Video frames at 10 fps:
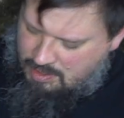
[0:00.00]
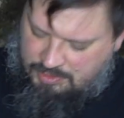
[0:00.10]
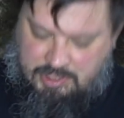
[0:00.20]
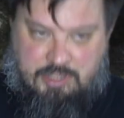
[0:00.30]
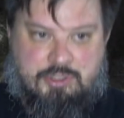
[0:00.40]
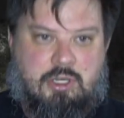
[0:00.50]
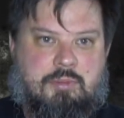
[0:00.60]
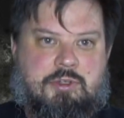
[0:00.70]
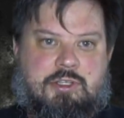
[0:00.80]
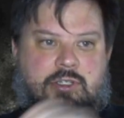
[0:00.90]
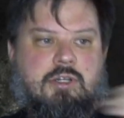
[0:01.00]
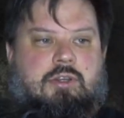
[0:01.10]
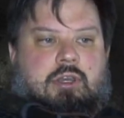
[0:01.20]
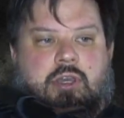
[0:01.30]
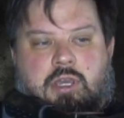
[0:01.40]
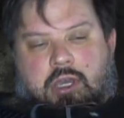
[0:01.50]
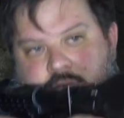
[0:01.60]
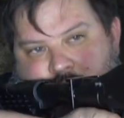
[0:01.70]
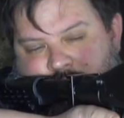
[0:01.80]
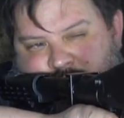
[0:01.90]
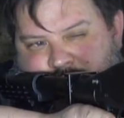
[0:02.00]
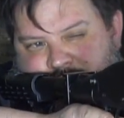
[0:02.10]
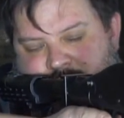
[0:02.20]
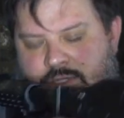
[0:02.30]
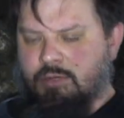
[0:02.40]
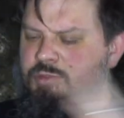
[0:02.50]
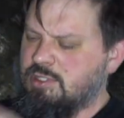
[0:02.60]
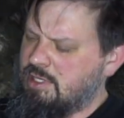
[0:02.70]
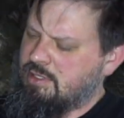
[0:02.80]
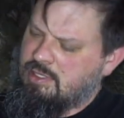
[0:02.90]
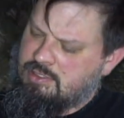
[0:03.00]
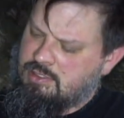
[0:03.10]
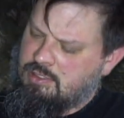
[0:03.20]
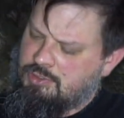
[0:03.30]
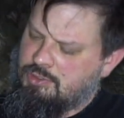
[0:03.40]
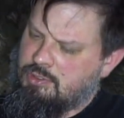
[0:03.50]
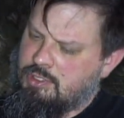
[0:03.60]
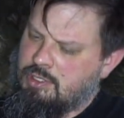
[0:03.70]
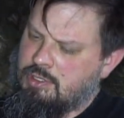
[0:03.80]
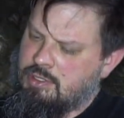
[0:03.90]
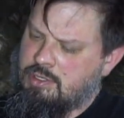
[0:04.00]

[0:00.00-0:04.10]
Telescope it to your own preference in terms of length. That's a little too long.